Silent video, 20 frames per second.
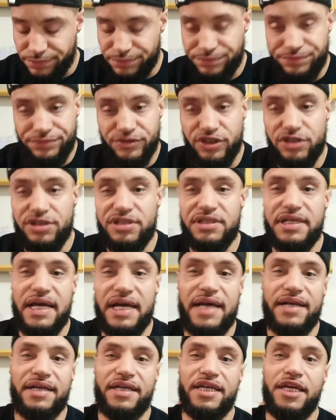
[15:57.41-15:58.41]
you just got
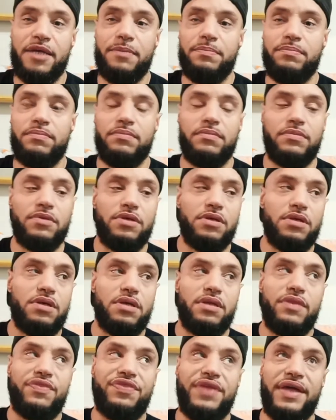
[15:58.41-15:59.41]
to keep
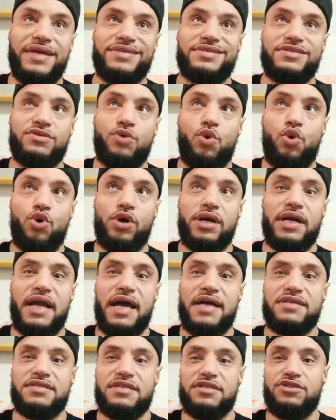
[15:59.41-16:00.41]
things as
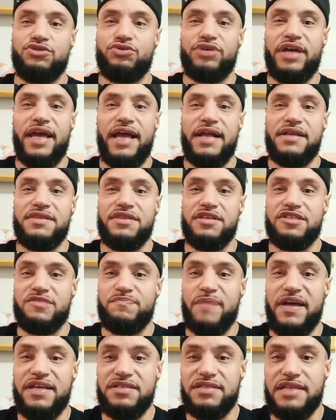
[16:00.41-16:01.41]
organized as you can in the
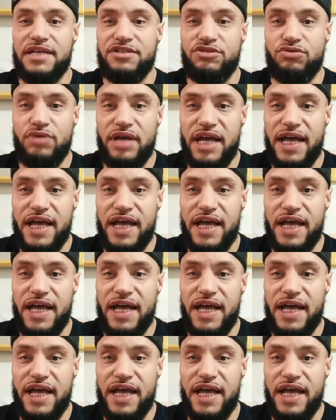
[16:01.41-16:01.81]
space that you have